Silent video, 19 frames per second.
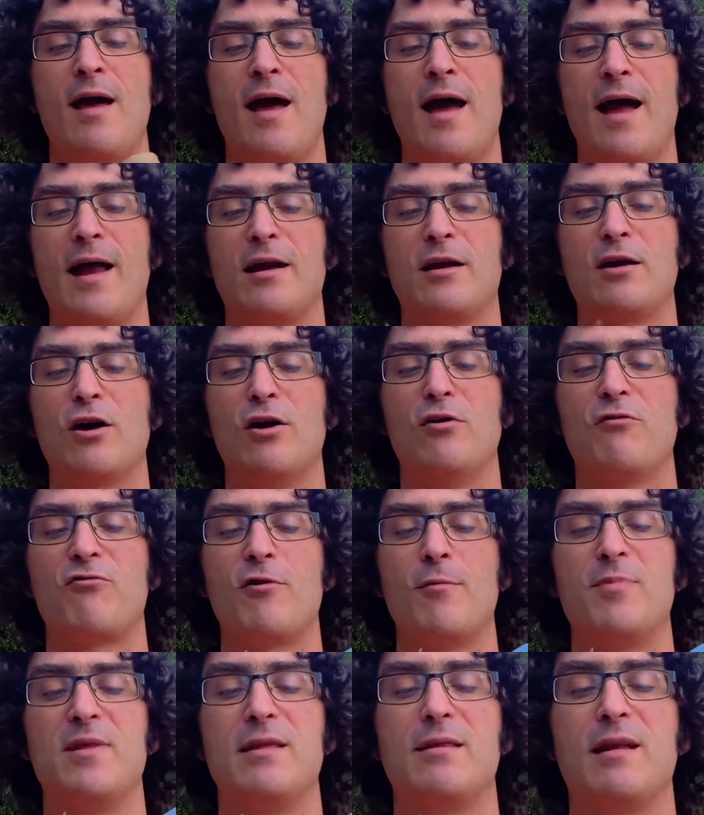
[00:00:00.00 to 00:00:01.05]
and go
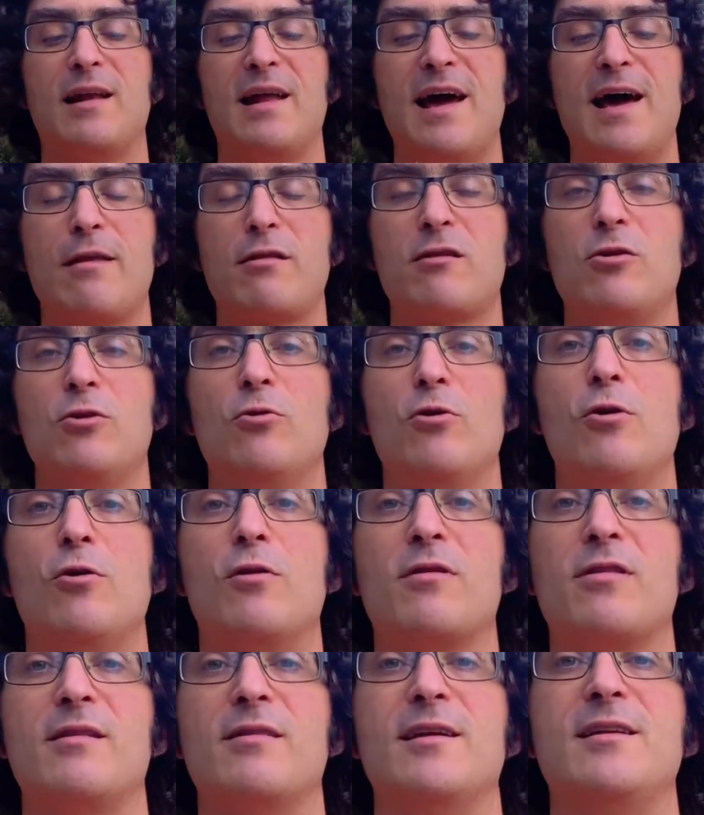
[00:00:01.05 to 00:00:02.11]
from these last two
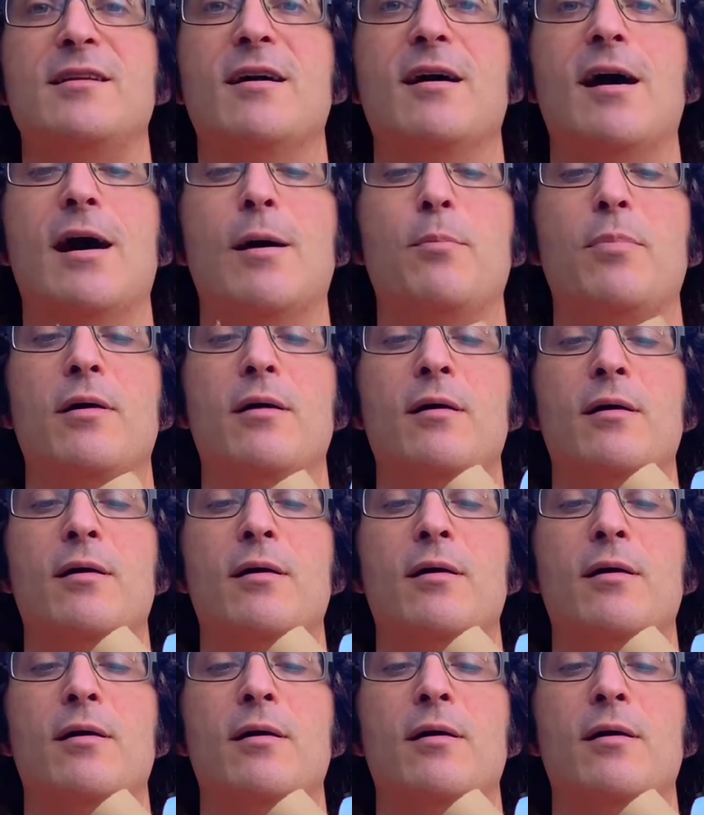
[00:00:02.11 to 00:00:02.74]
holes in the top